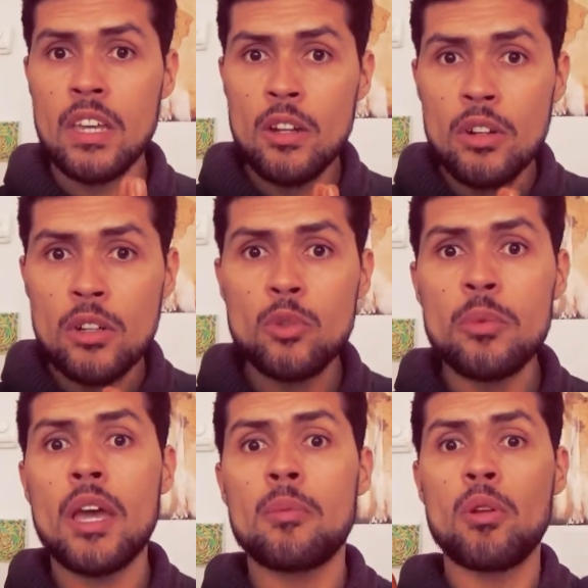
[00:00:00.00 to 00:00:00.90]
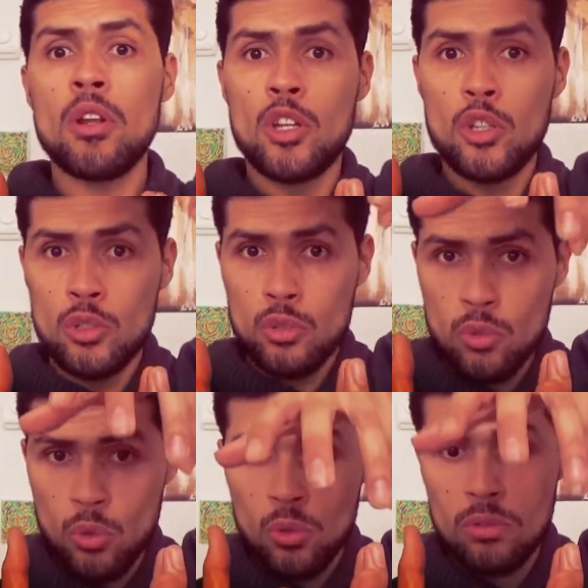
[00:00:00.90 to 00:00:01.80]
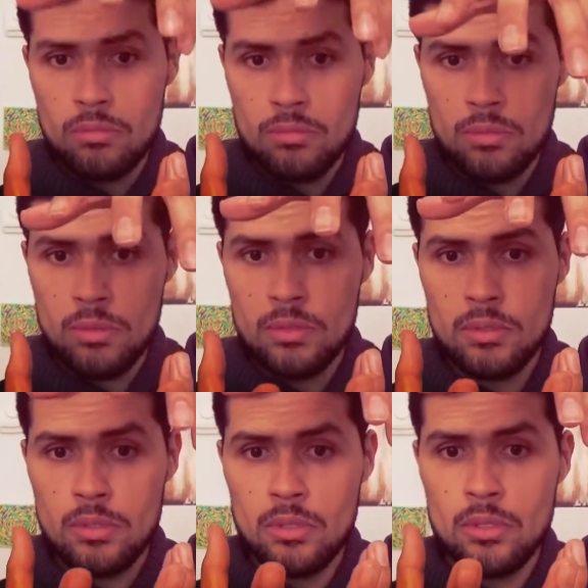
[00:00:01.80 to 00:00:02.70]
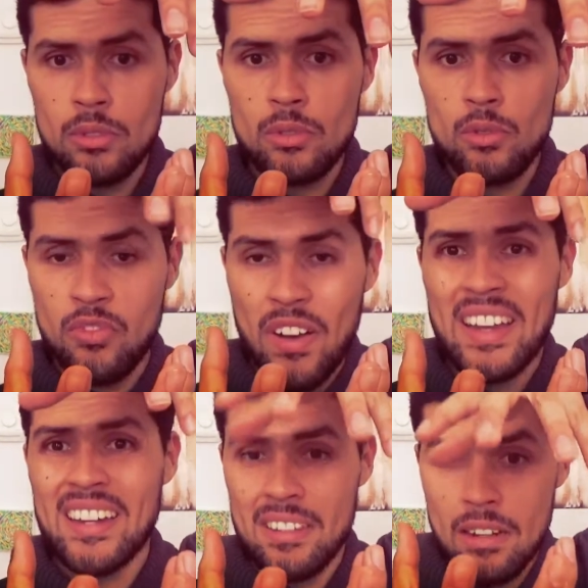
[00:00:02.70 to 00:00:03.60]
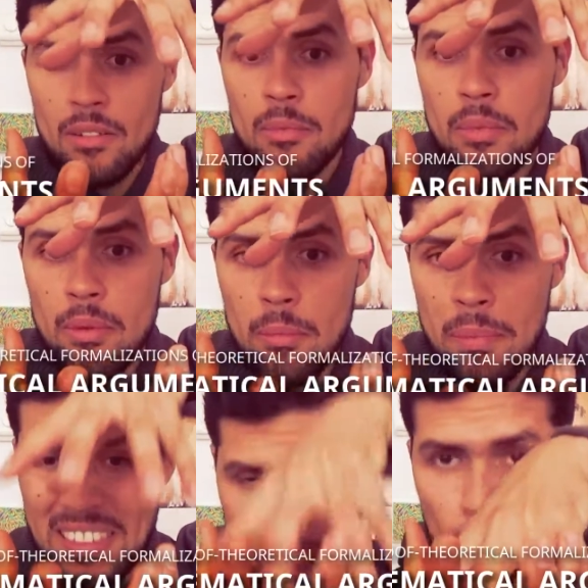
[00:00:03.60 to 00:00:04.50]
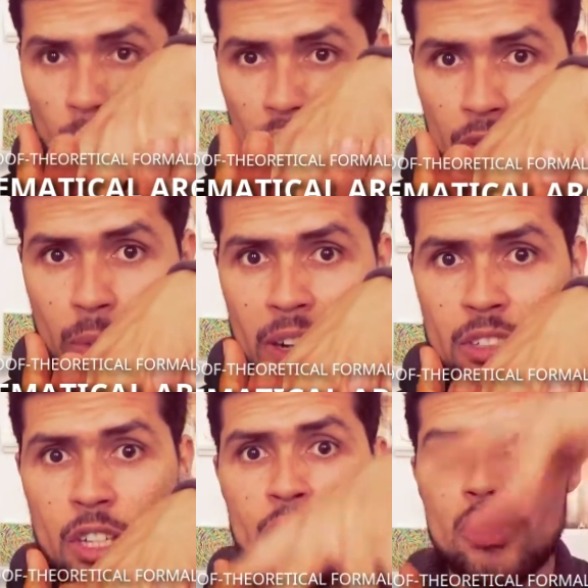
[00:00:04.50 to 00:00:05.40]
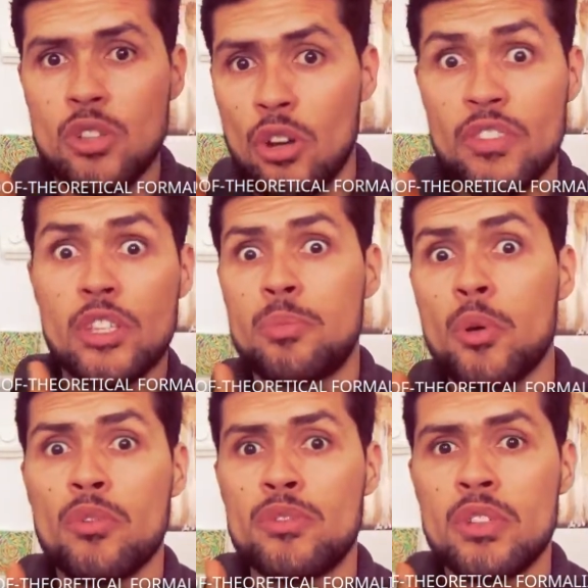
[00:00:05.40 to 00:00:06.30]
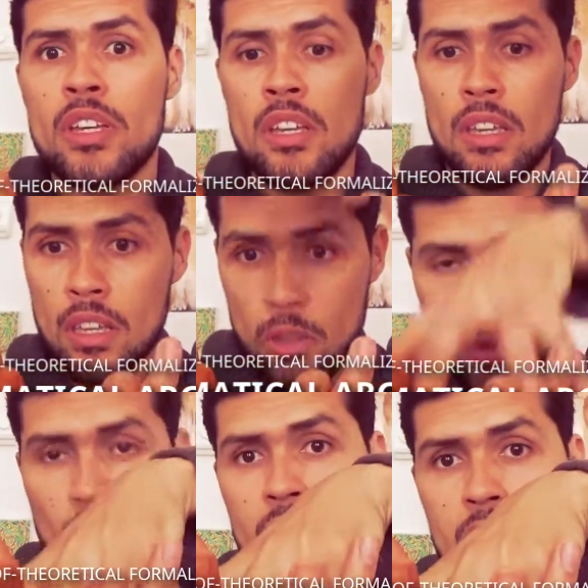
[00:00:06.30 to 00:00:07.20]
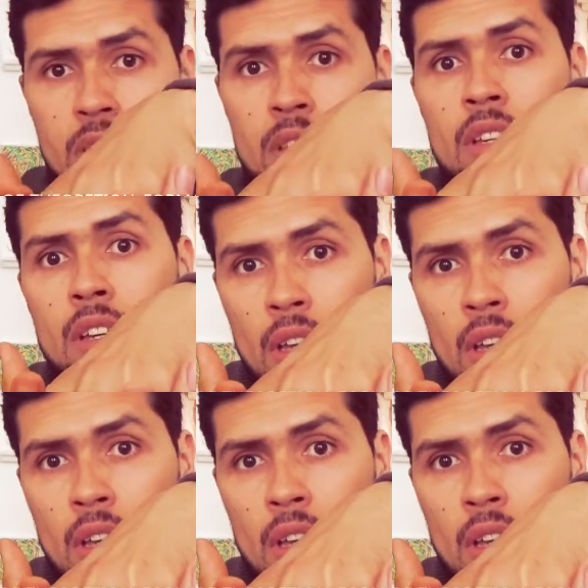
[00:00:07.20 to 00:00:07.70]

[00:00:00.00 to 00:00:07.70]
in order to be able to find particular formalizations of these proofs into this